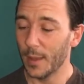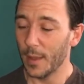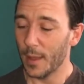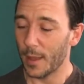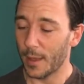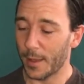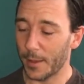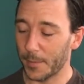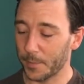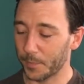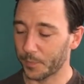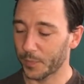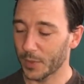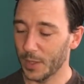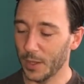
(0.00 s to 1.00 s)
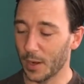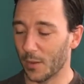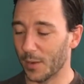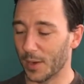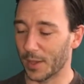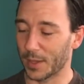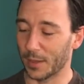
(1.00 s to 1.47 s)

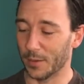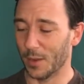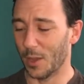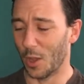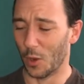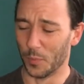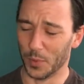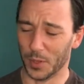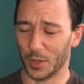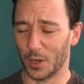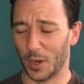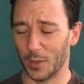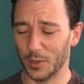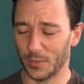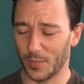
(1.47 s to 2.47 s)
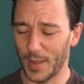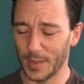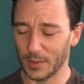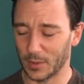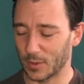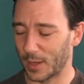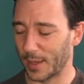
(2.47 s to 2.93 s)
And I can open and close
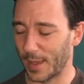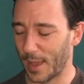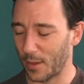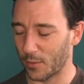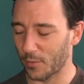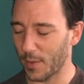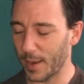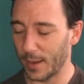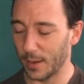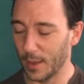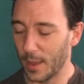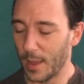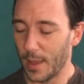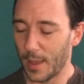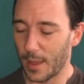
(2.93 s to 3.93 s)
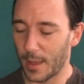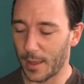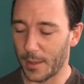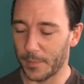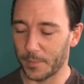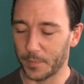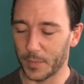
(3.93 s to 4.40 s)
vents. Like, how great!
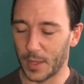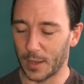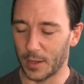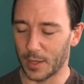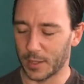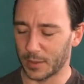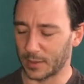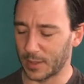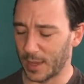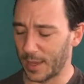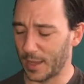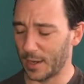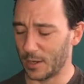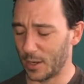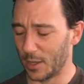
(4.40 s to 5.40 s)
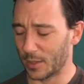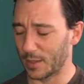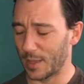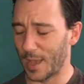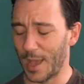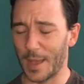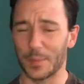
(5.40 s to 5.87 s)
And like I say, it looks
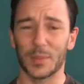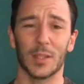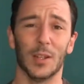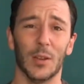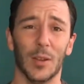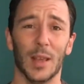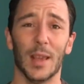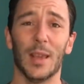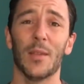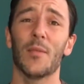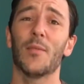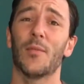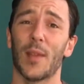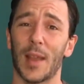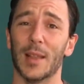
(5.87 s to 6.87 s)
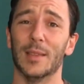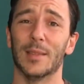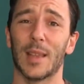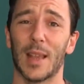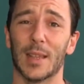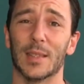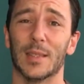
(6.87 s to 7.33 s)
absolutely
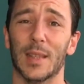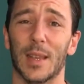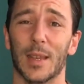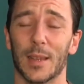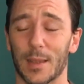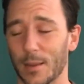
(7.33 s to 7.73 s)
fantastic.